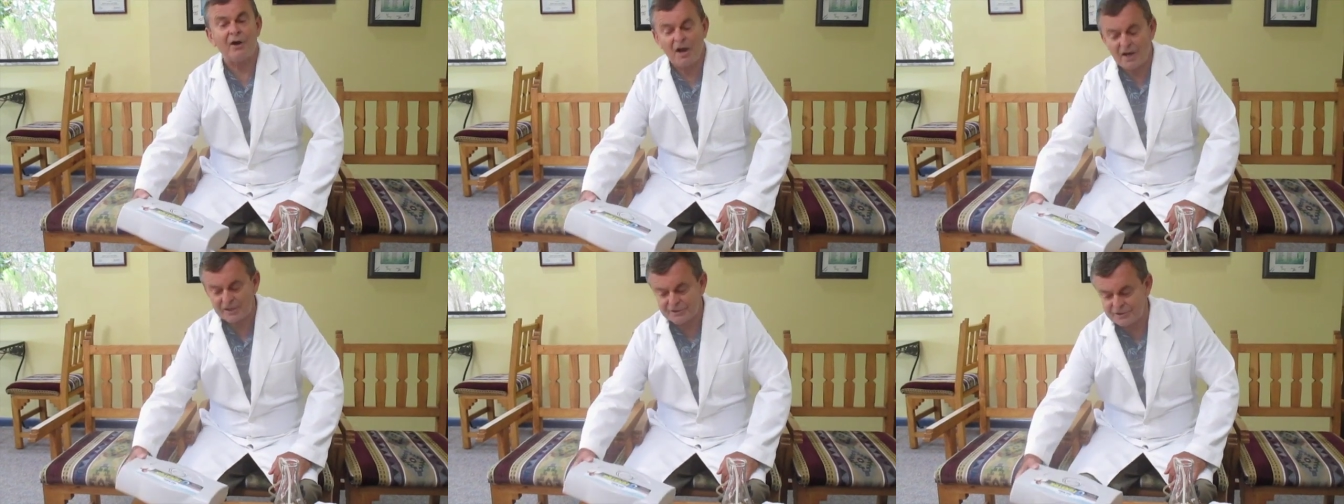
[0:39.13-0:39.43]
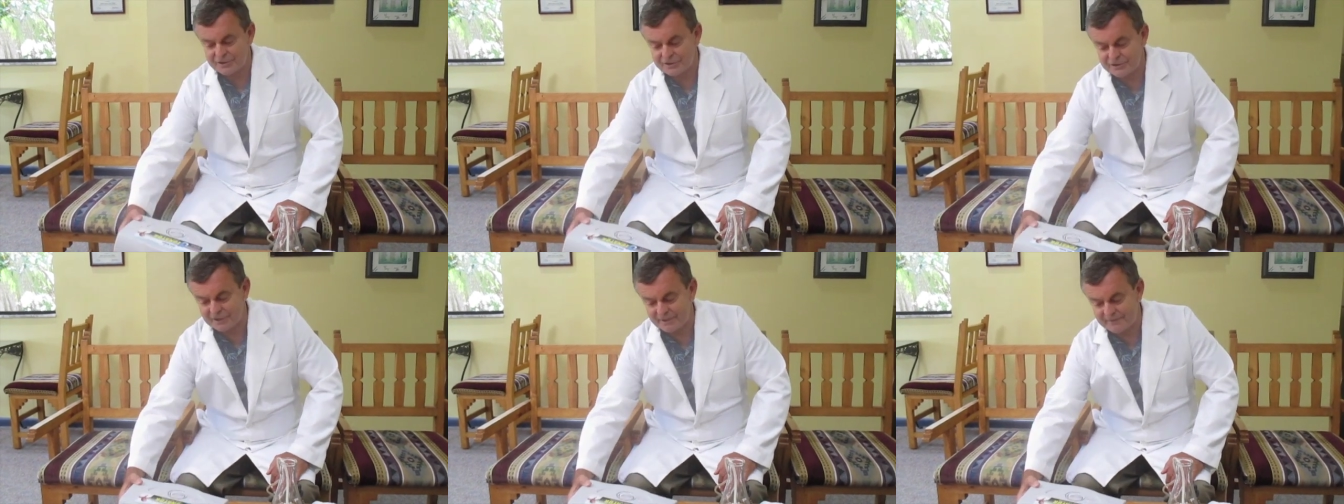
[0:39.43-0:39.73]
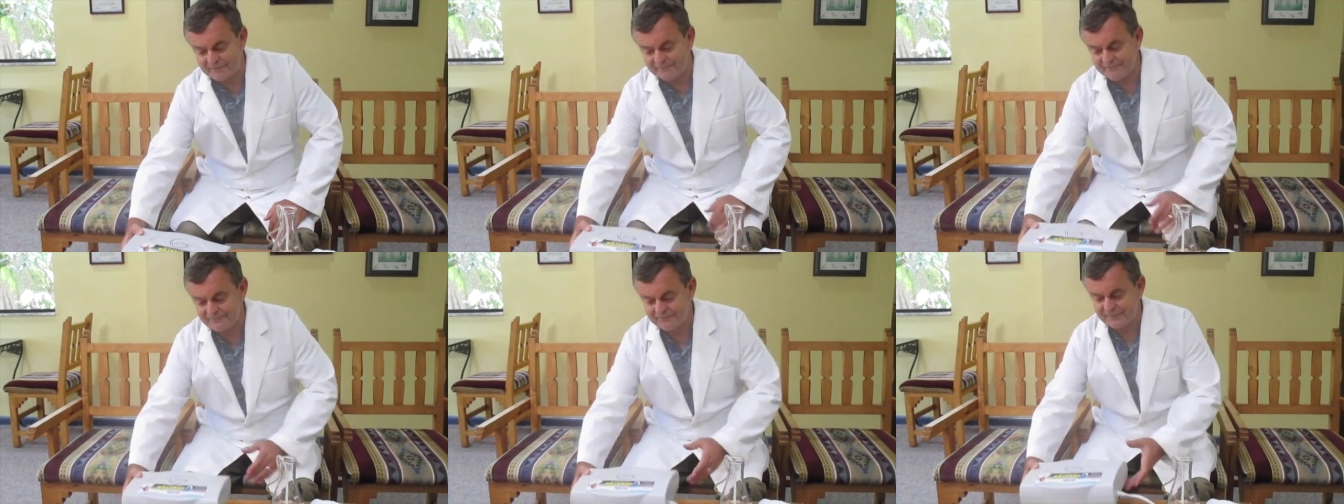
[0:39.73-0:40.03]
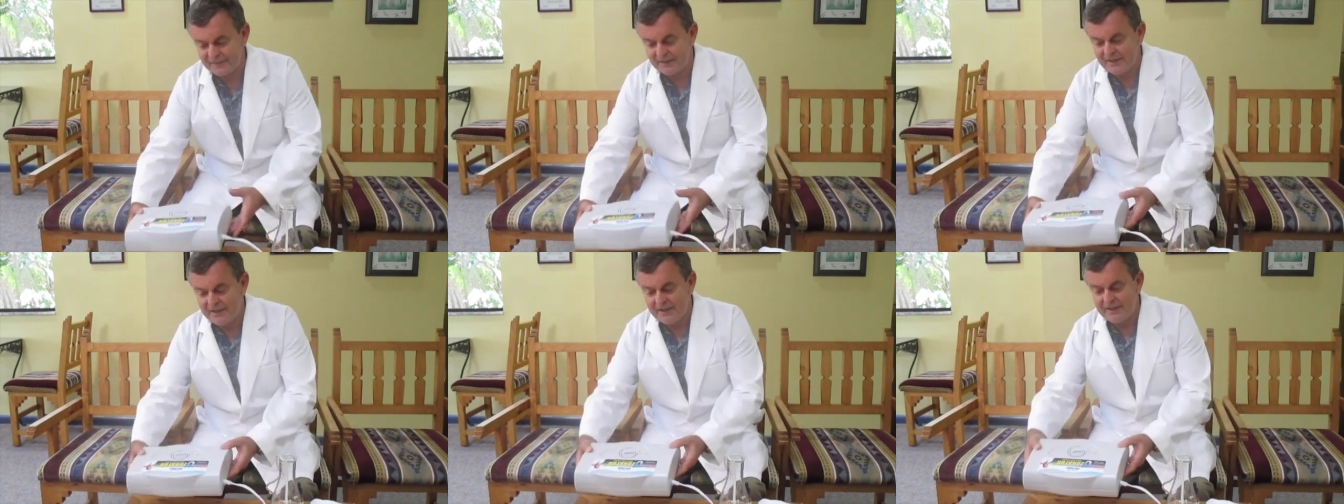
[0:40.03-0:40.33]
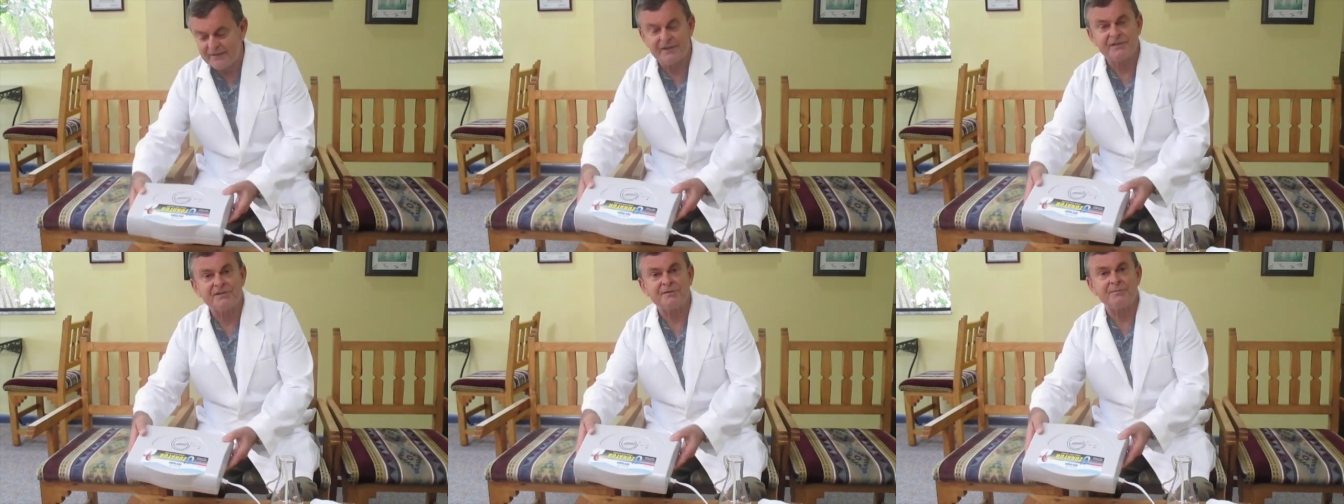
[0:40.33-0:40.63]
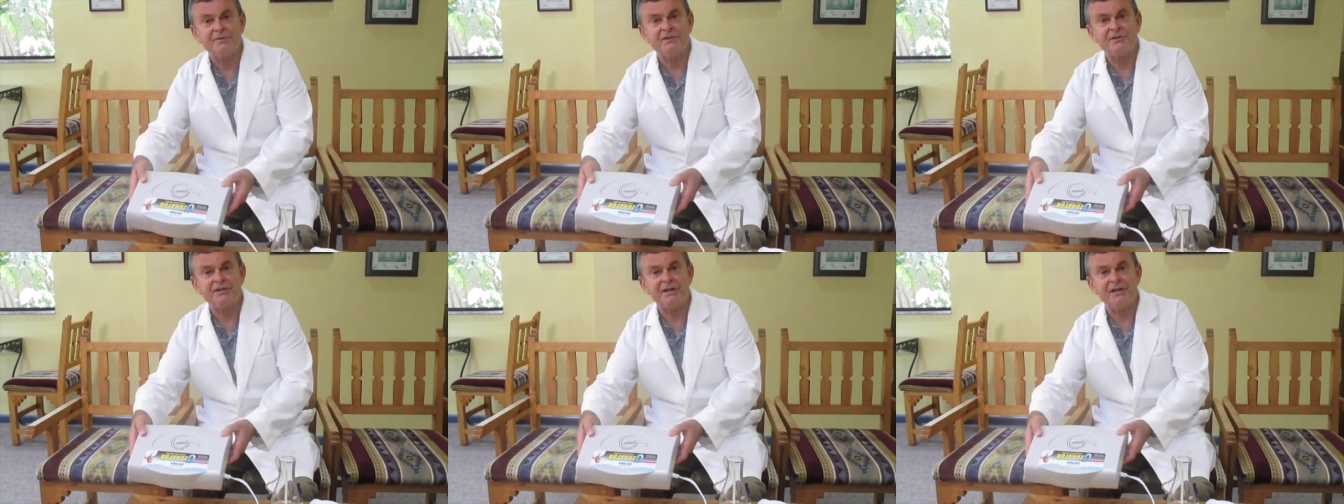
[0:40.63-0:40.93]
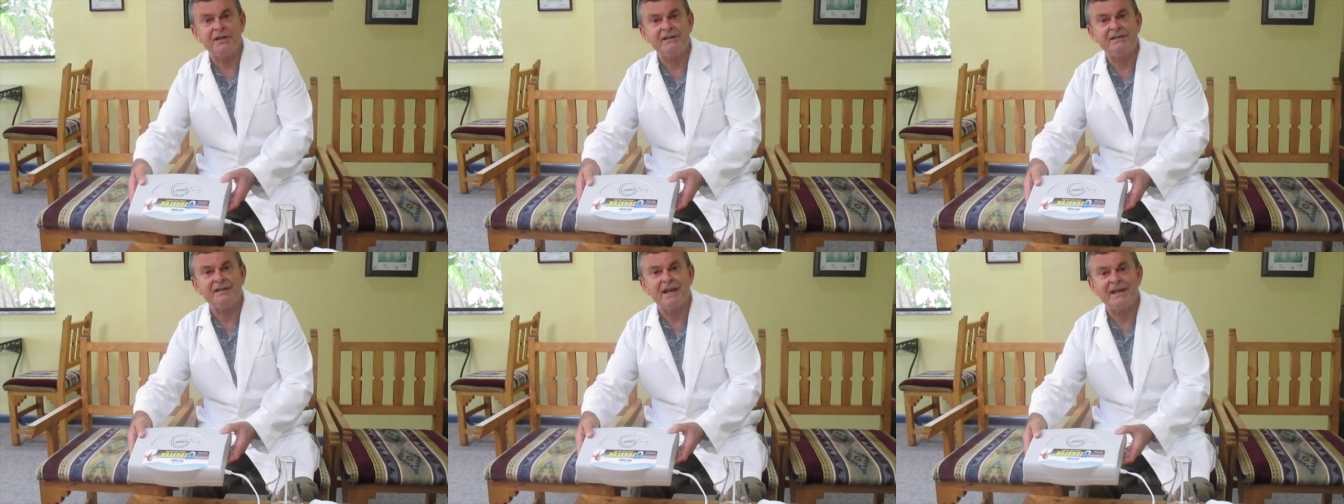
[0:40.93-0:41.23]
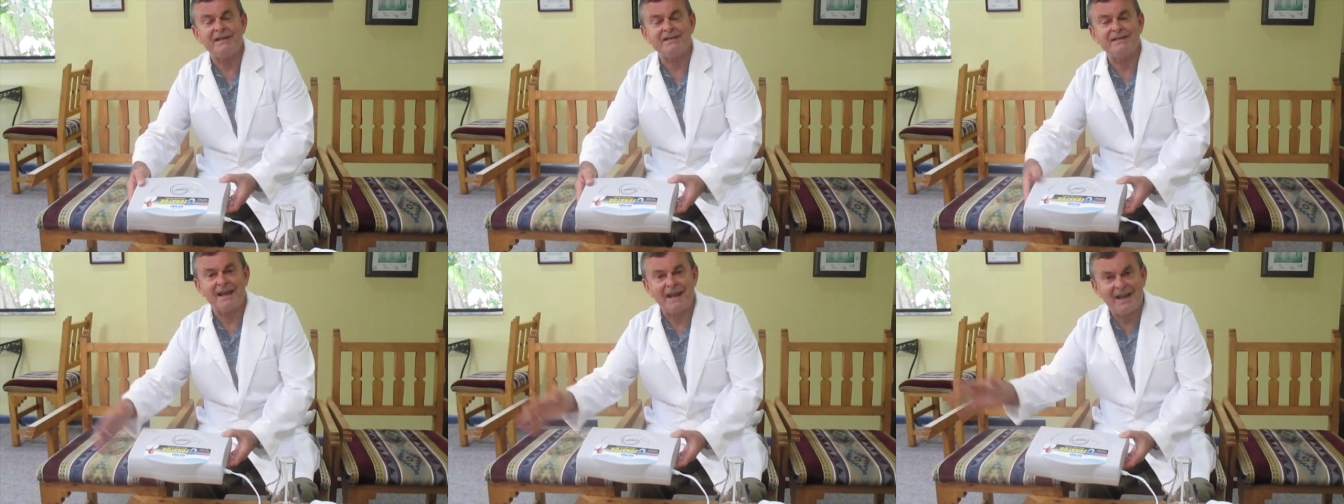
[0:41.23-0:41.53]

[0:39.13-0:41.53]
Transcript: oxygen. This machine takes